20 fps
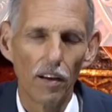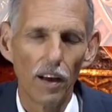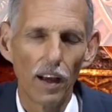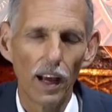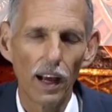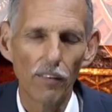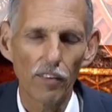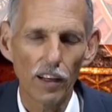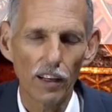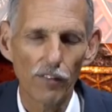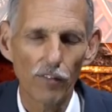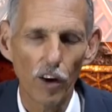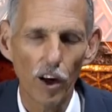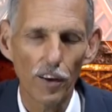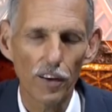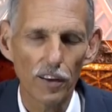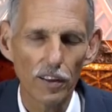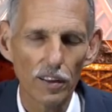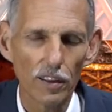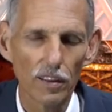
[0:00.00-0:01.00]
Heavenly
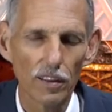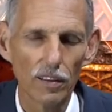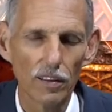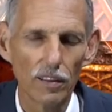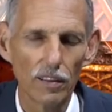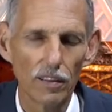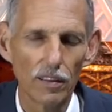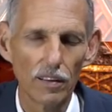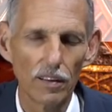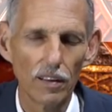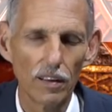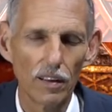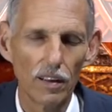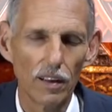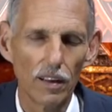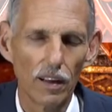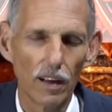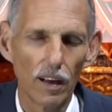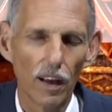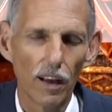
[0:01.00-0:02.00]
Father,
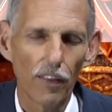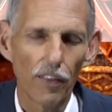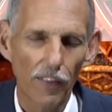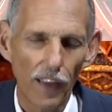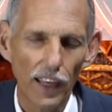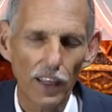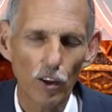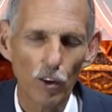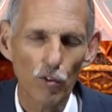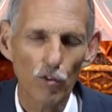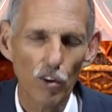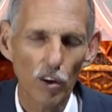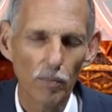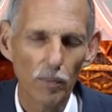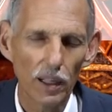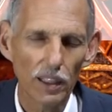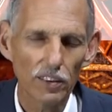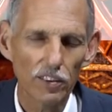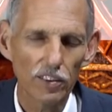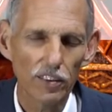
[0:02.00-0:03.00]
thank you so
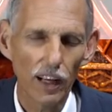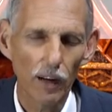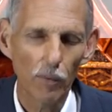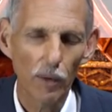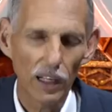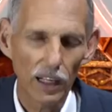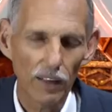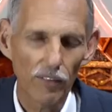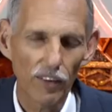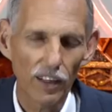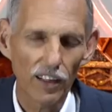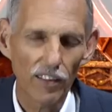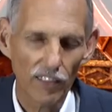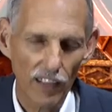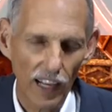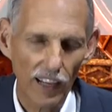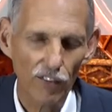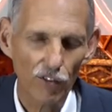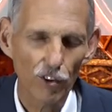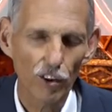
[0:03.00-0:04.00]
much that we live in this
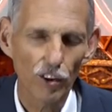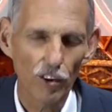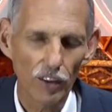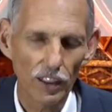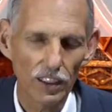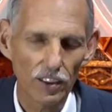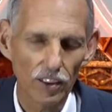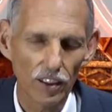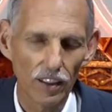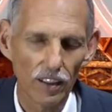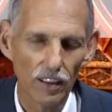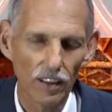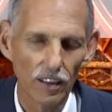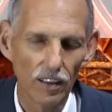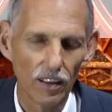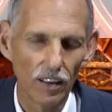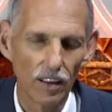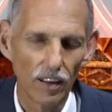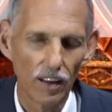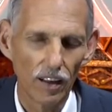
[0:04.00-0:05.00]
last generation.
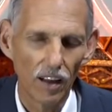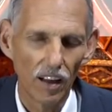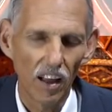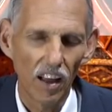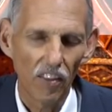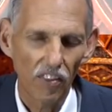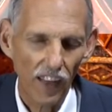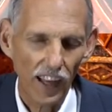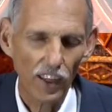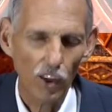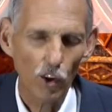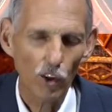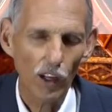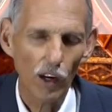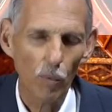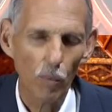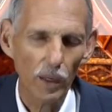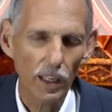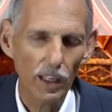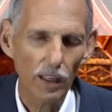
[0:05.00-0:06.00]
Thank you
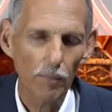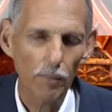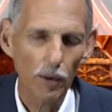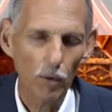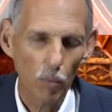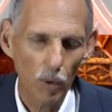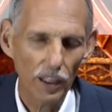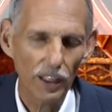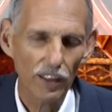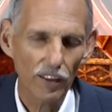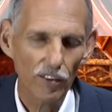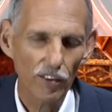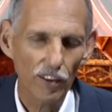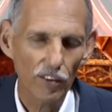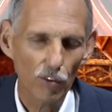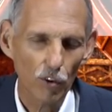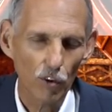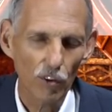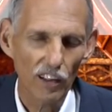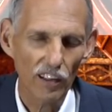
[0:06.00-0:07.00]
that we can be
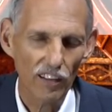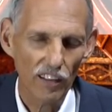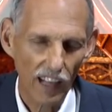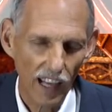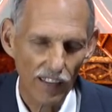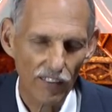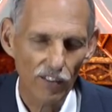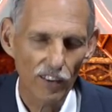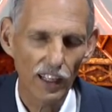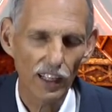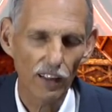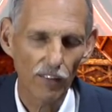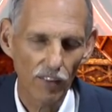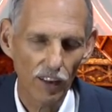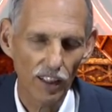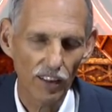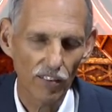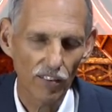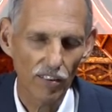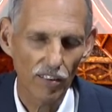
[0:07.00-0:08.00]
witnesses to these last day
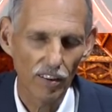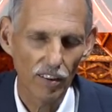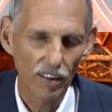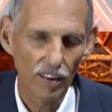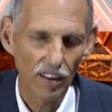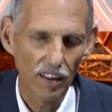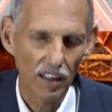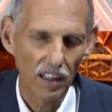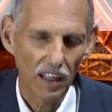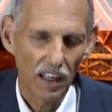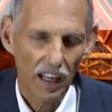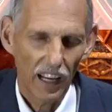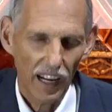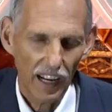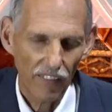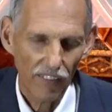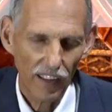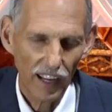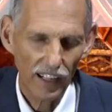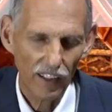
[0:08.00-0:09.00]
events,
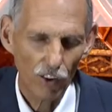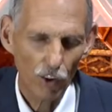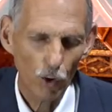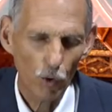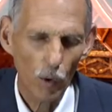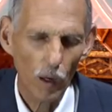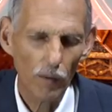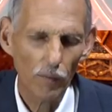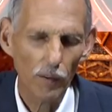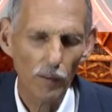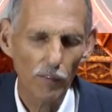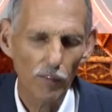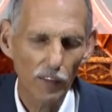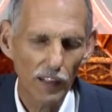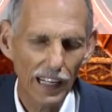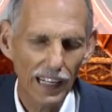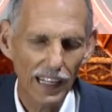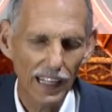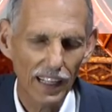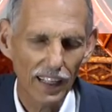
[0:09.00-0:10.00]
and that you are
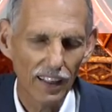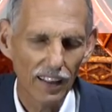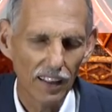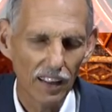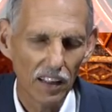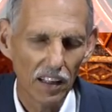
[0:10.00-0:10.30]
revealing